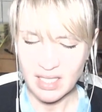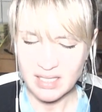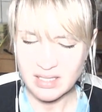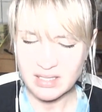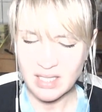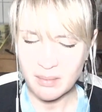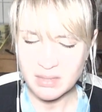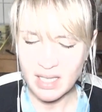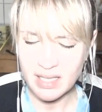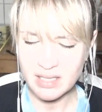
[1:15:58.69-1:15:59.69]
as it seems
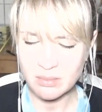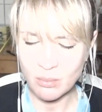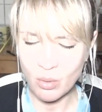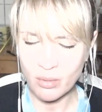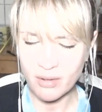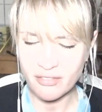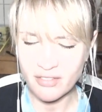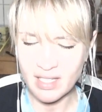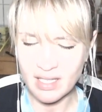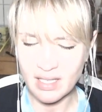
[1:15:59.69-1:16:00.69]
like it's more a
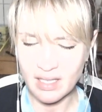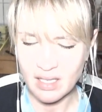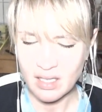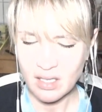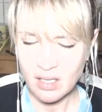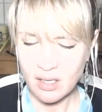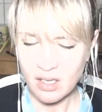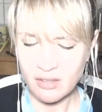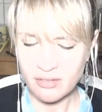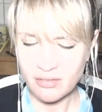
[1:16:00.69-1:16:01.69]
fear
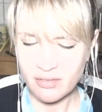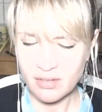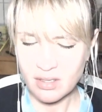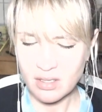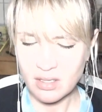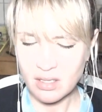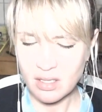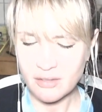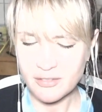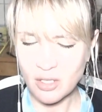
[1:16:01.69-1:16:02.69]
of
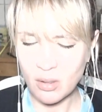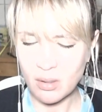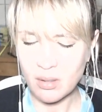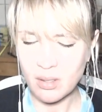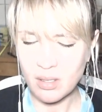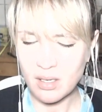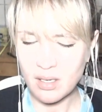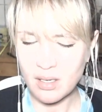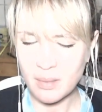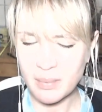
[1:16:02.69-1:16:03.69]
not
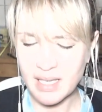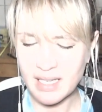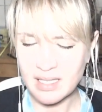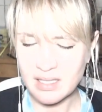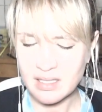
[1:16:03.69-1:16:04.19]
being